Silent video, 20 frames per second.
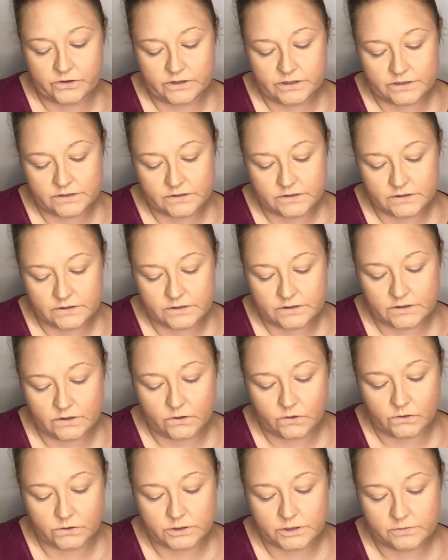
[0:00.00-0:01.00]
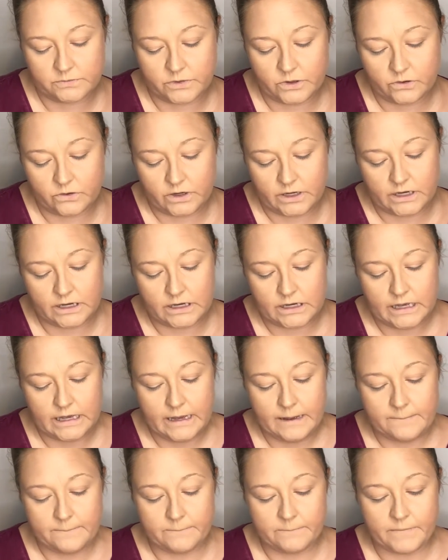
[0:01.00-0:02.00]
This is the Ulta Beauty
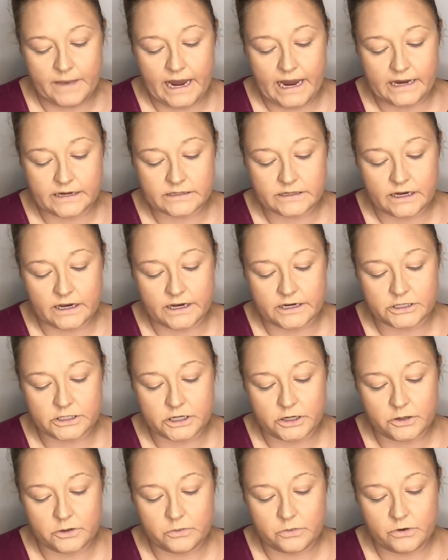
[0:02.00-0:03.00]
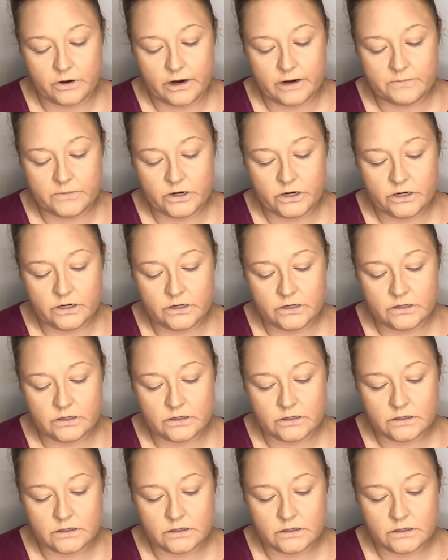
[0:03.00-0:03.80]
Matte Eyeshadow Primer.